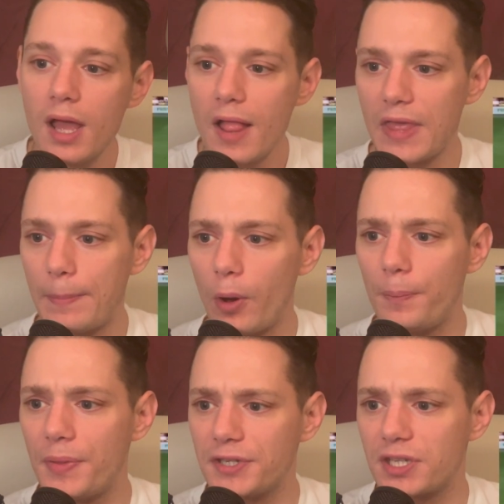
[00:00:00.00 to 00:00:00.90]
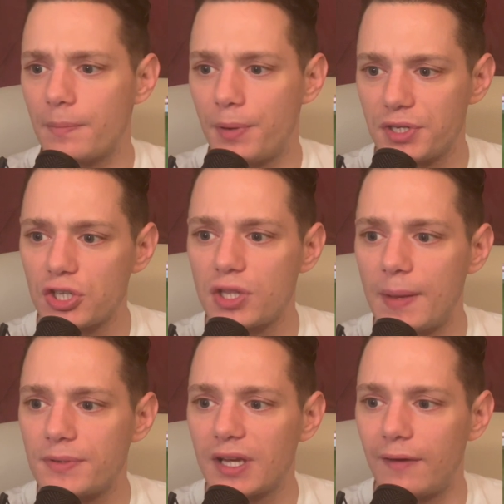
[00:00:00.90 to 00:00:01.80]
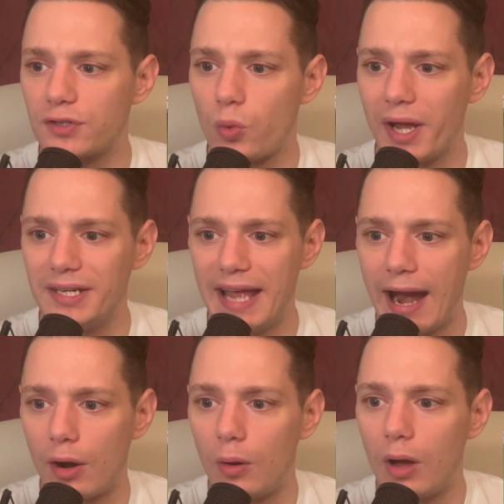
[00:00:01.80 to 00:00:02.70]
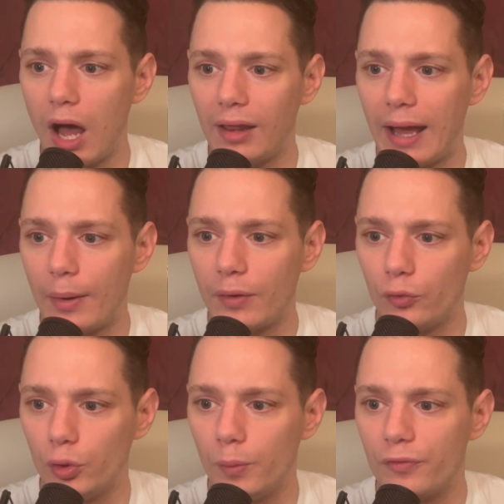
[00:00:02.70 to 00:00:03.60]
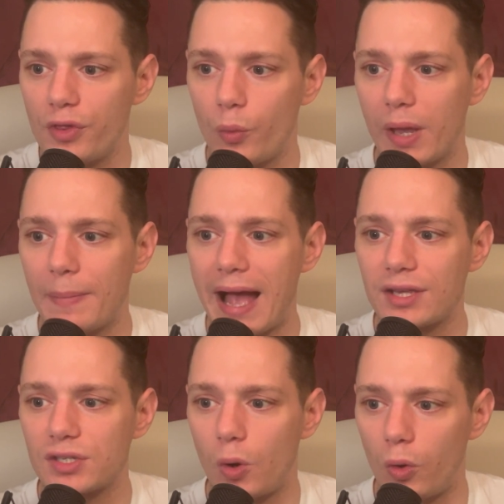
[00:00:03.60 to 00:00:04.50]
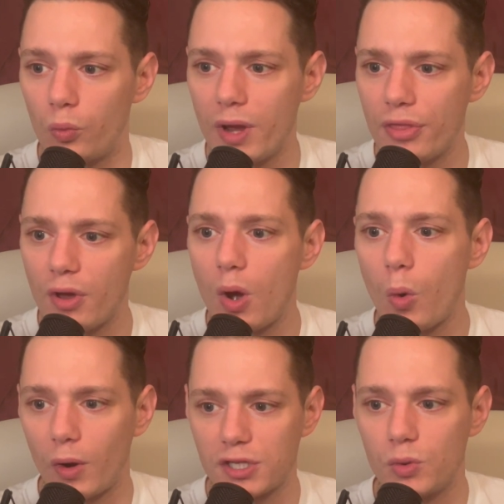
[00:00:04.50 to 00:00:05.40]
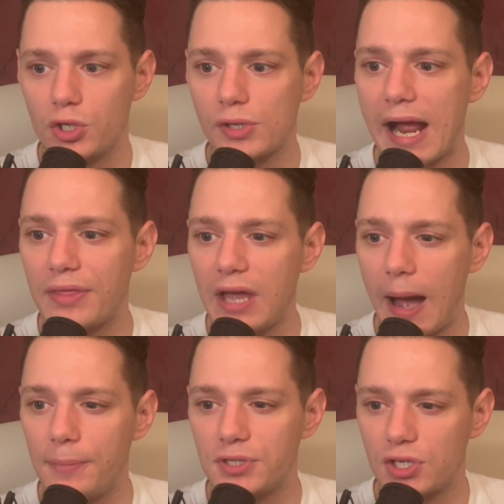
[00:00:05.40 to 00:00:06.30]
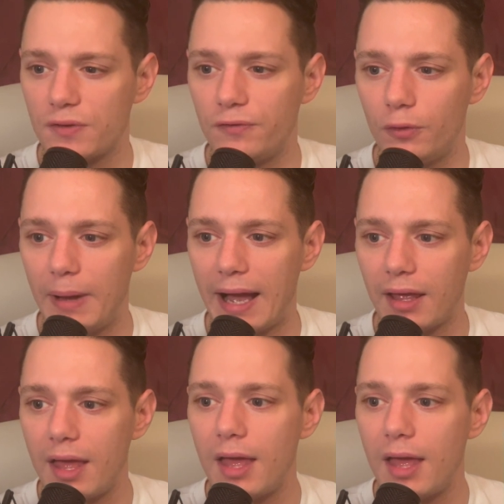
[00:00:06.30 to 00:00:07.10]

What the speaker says: They both position themselves quite narrow, allowing room for the wingbacks to hold width or to attract the opposition fullback,